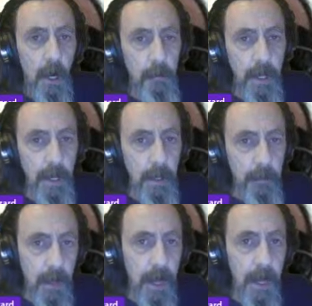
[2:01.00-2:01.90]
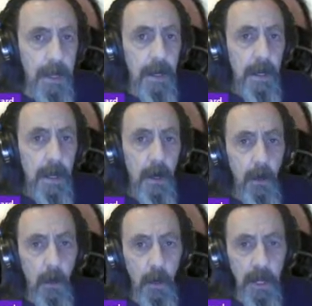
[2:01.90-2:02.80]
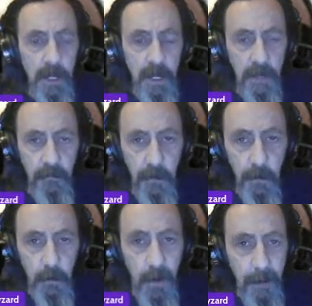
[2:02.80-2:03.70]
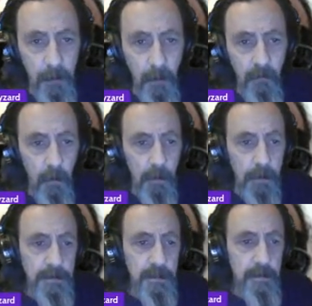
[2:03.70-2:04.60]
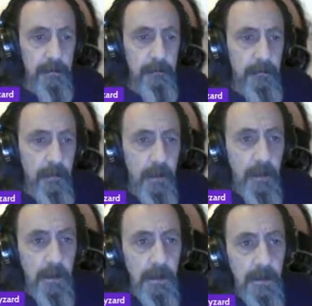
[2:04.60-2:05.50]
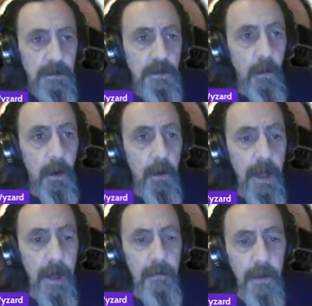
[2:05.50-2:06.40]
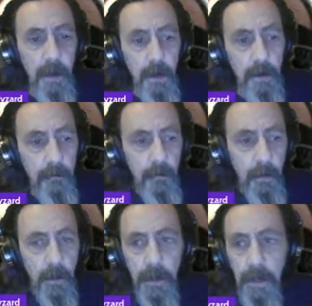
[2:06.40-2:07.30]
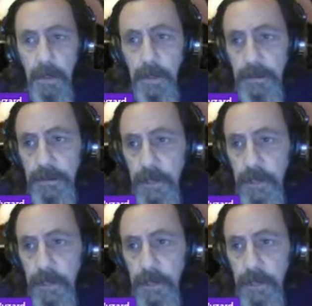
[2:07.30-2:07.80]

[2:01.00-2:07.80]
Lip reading: are being applied according to different grammar forms. So what we have here is